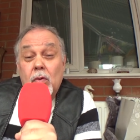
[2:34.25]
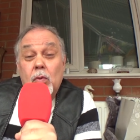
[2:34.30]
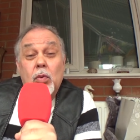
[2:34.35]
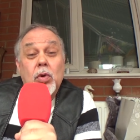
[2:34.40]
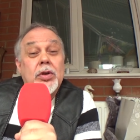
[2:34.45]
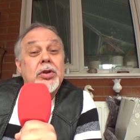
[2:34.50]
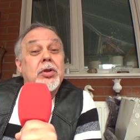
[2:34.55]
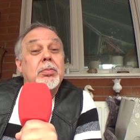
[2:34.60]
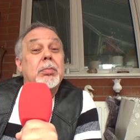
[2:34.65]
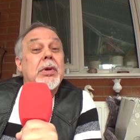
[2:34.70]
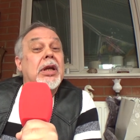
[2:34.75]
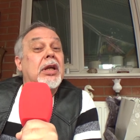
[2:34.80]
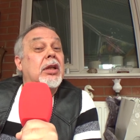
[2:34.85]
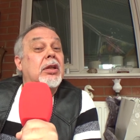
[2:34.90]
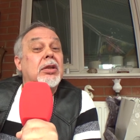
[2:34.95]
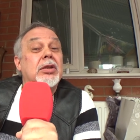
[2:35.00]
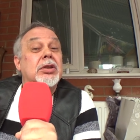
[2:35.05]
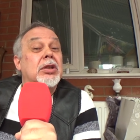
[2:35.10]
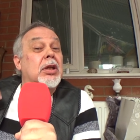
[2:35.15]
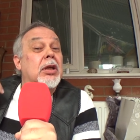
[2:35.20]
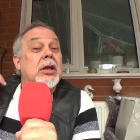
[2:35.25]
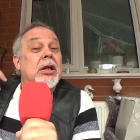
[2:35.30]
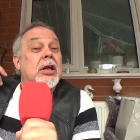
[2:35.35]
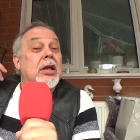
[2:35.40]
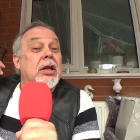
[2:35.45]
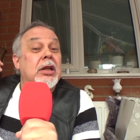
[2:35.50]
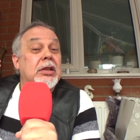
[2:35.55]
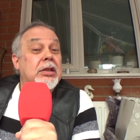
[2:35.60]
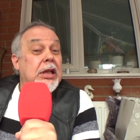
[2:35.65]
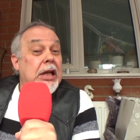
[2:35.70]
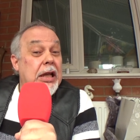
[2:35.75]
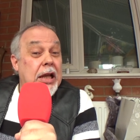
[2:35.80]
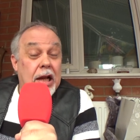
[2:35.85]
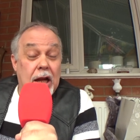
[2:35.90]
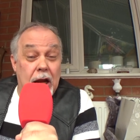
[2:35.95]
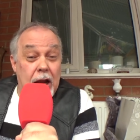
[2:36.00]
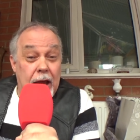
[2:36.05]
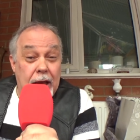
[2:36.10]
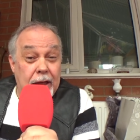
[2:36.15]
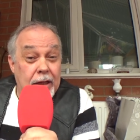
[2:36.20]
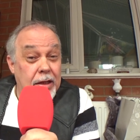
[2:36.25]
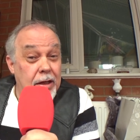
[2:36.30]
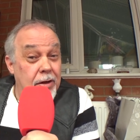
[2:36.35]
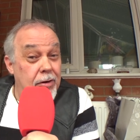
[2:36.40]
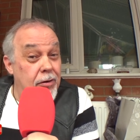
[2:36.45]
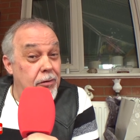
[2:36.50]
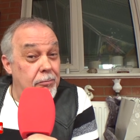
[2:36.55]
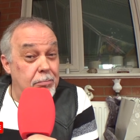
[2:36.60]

which means decliner